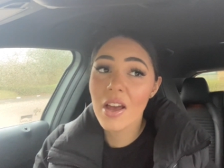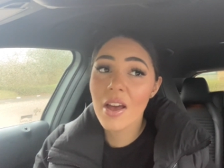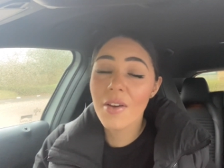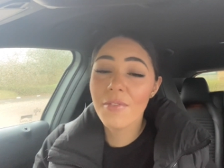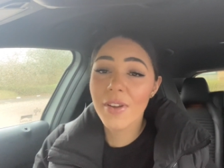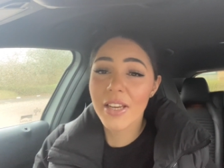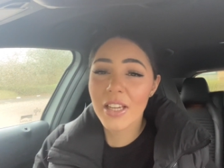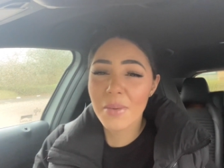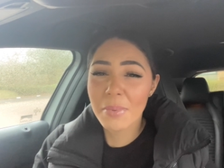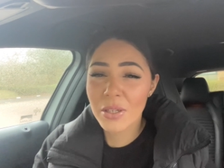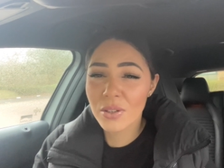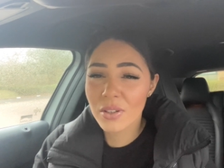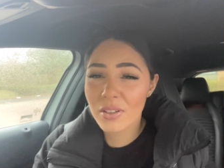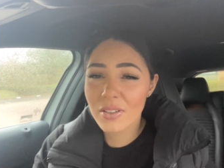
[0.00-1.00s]
feeling a
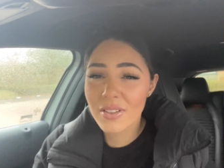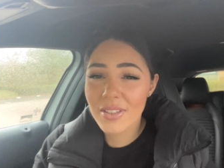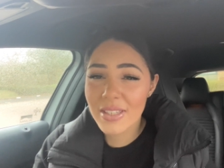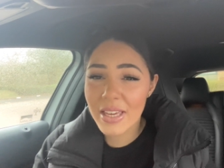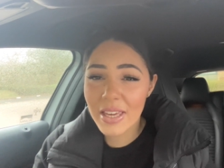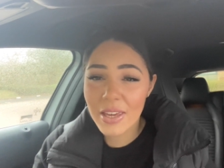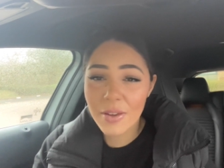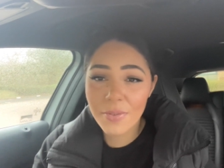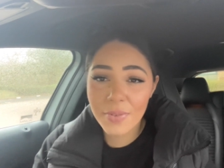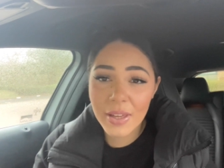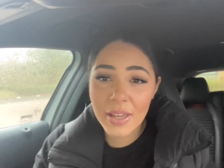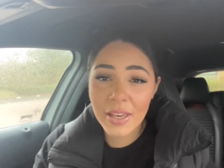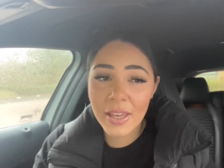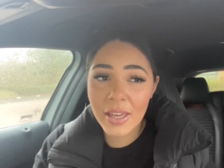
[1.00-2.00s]
bit sicky
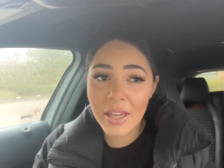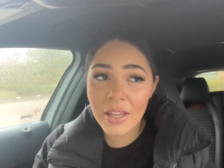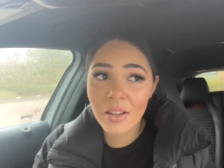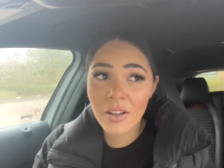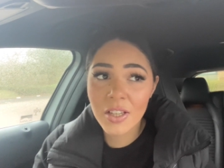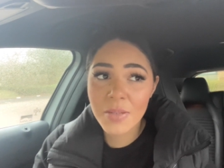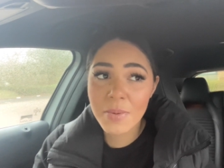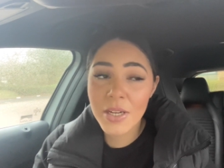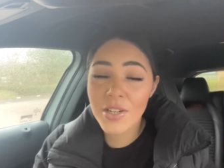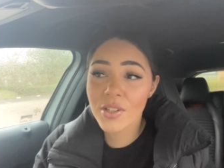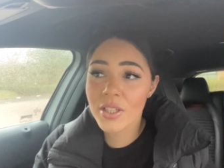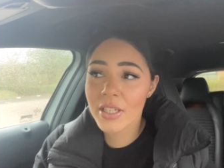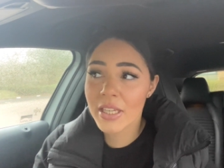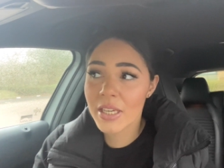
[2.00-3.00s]
feeling,
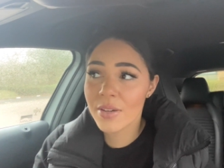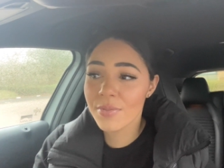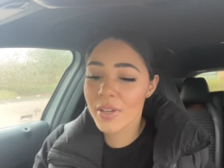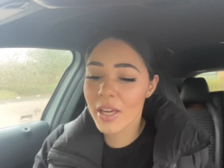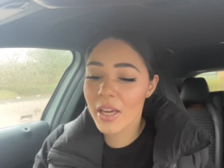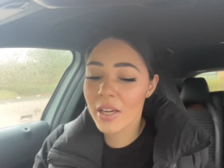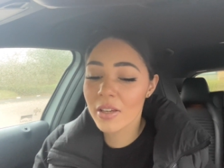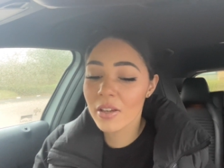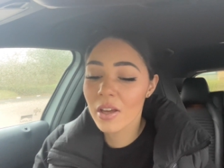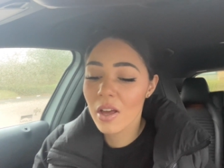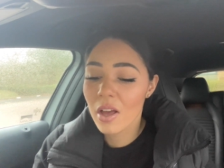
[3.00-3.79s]
especially on an evening.